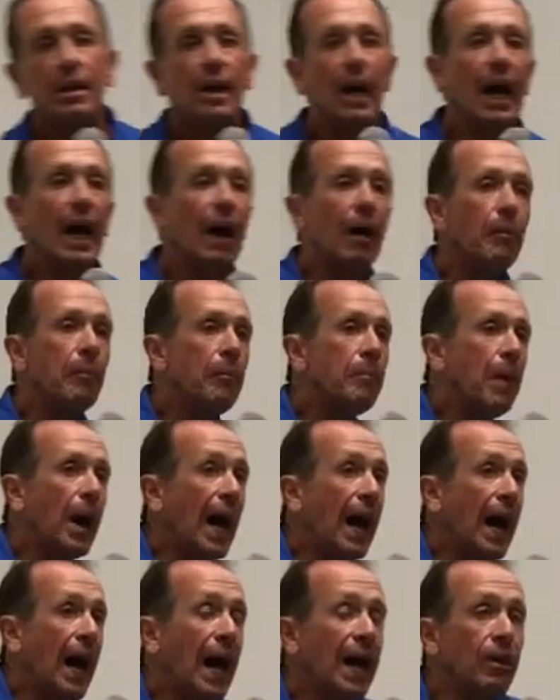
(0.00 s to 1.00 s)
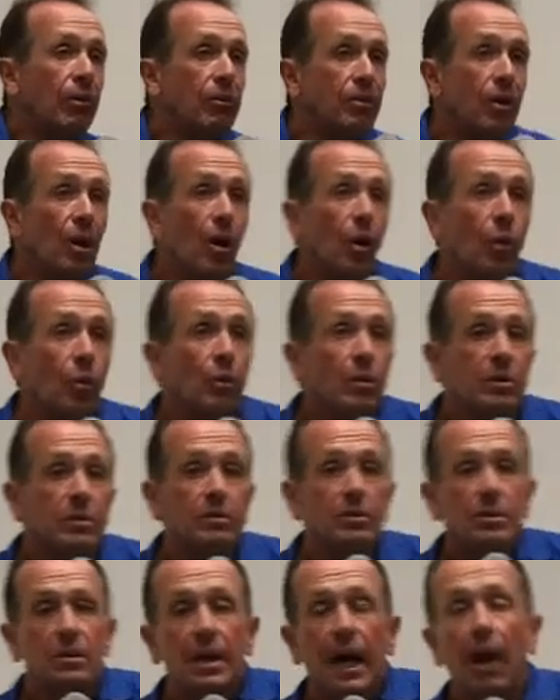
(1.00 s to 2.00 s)
I don't know
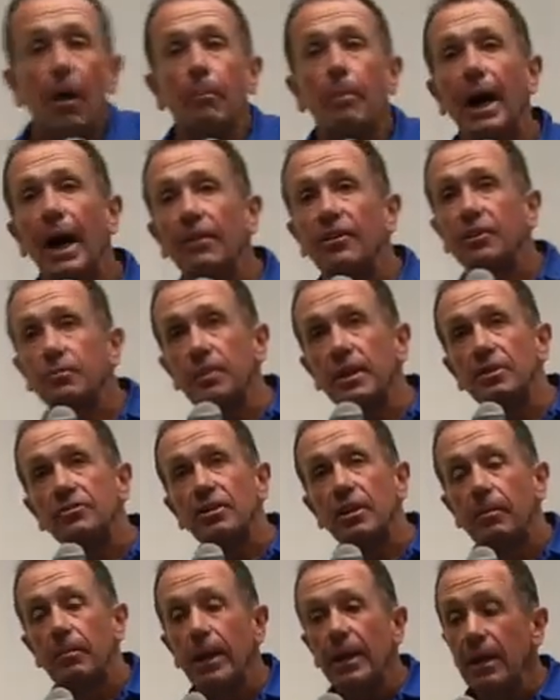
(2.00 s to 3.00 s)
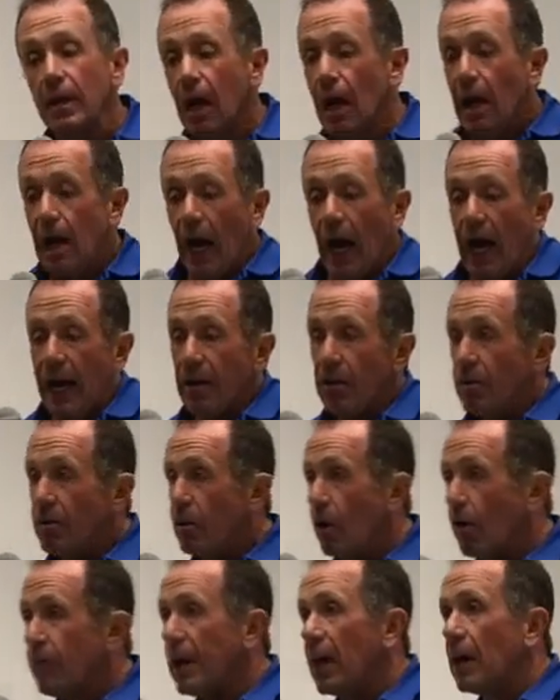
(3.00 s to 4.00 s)
how bad this bleed's going to be. I don't
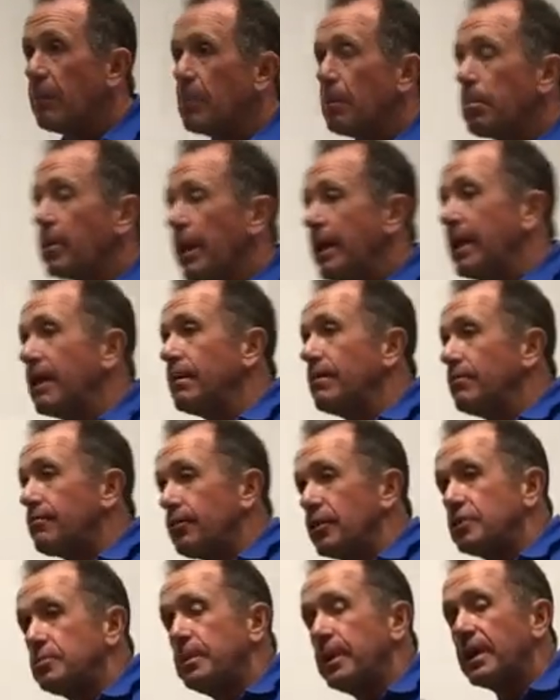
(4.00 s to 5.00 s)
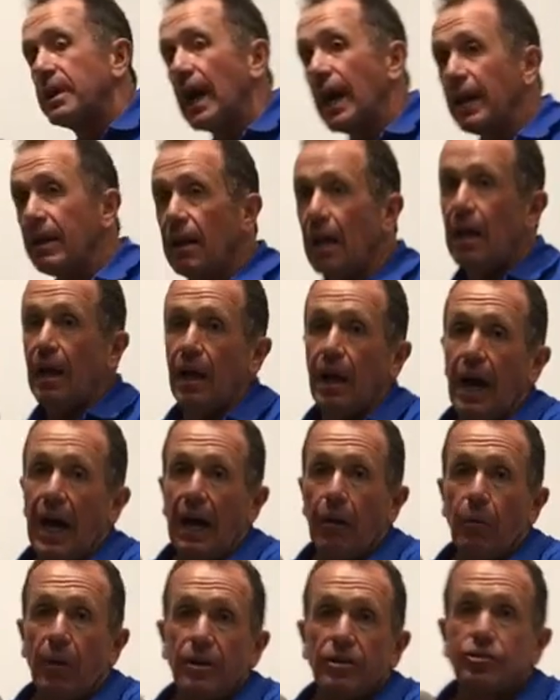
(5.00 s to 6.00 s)
know that I'll be playing frisbee again.
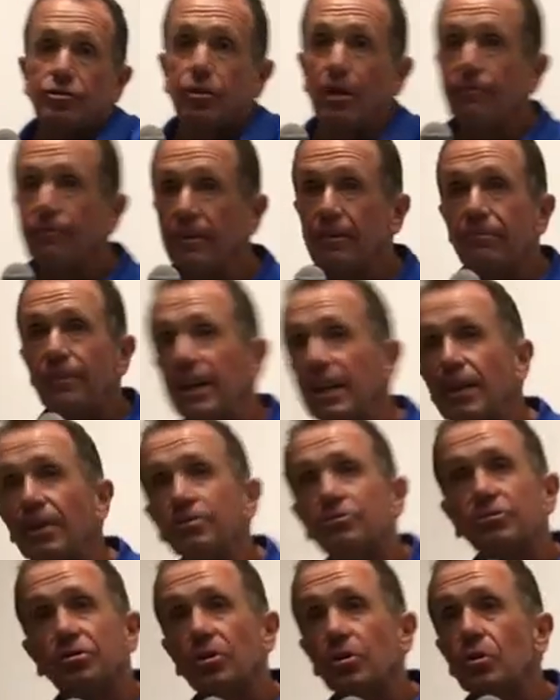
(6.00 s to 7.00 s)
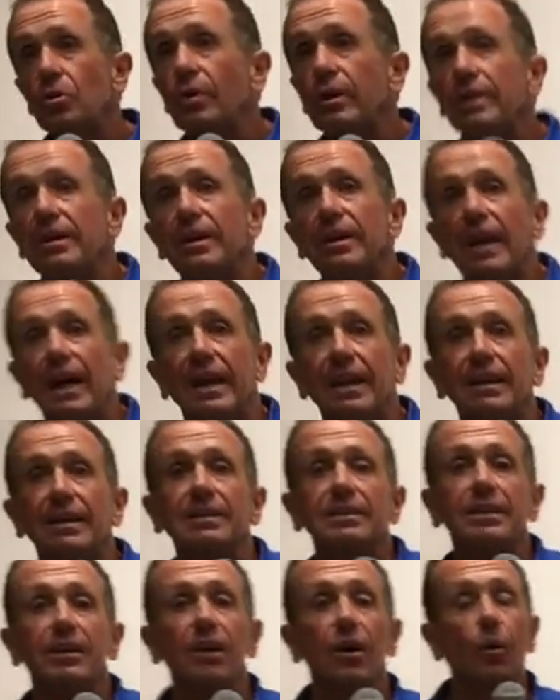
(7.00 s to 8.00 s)
I want a surfing video too, and
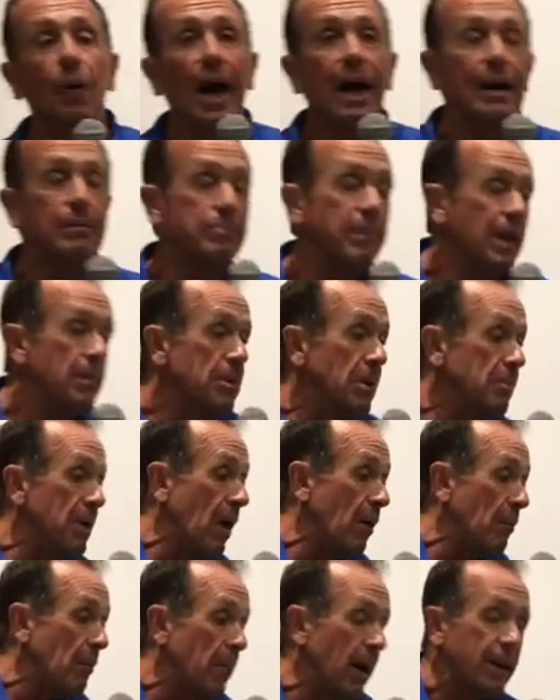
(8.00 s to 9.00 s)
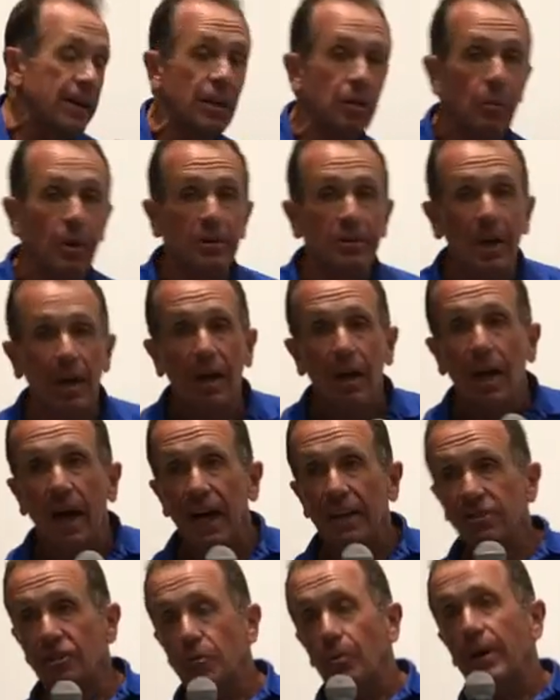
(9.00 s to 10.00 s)
maybe a mountain biking one.
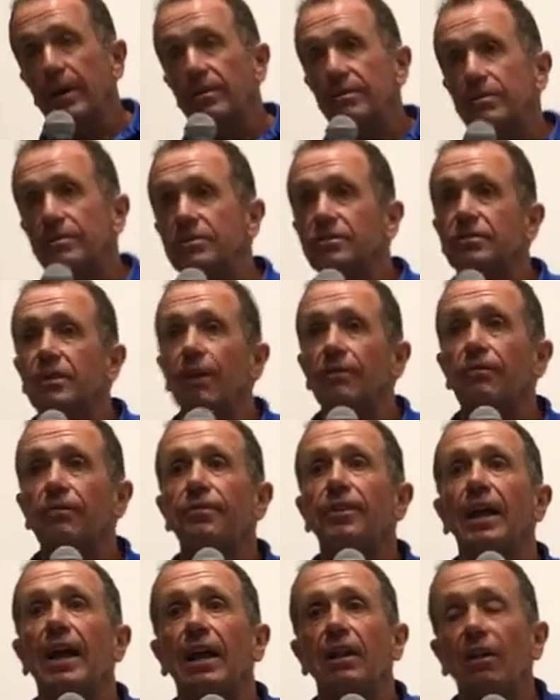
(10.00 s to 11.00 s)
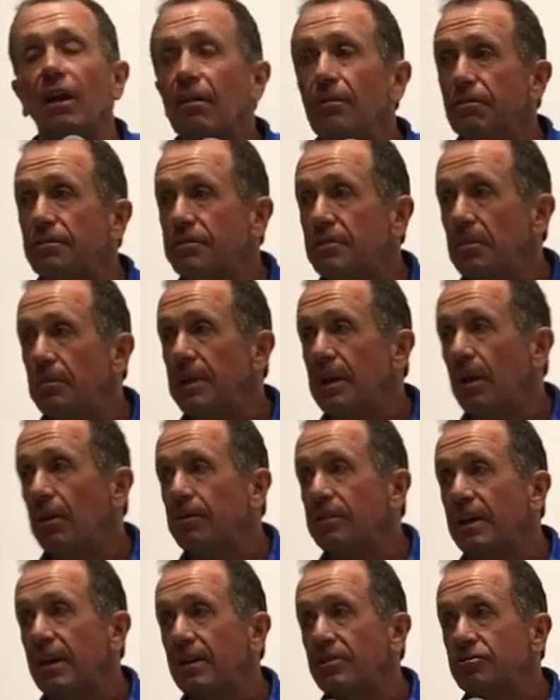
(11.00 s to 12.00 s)
I just want stuff that I love to be
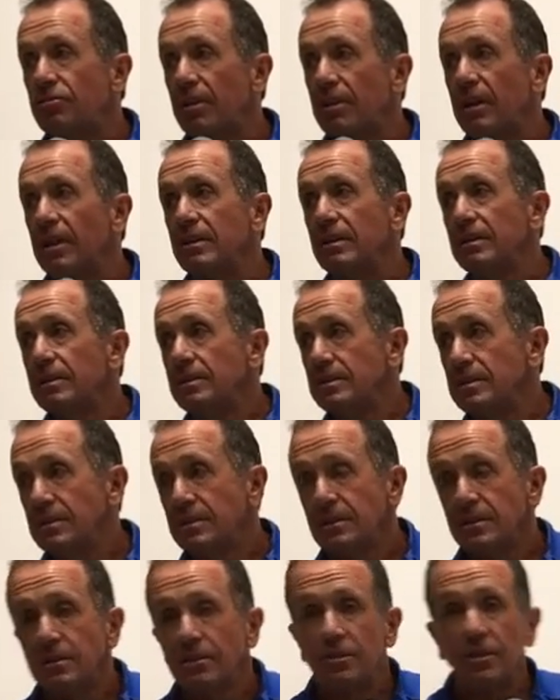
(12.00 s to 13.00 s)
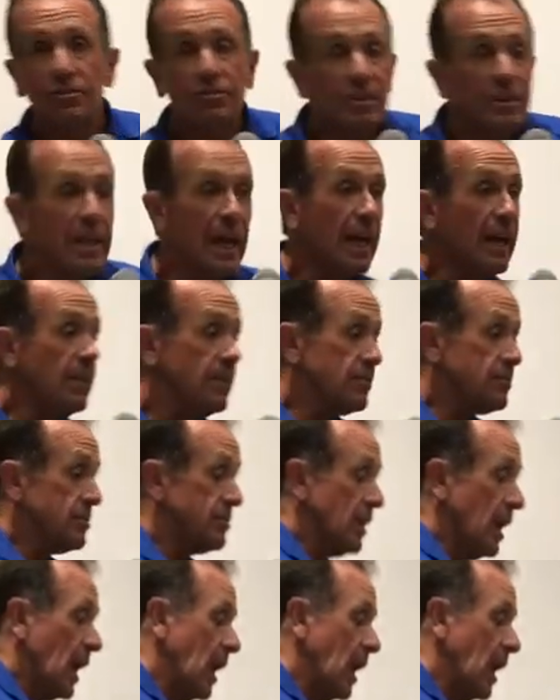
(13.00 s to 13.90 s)
out there so that, just in case.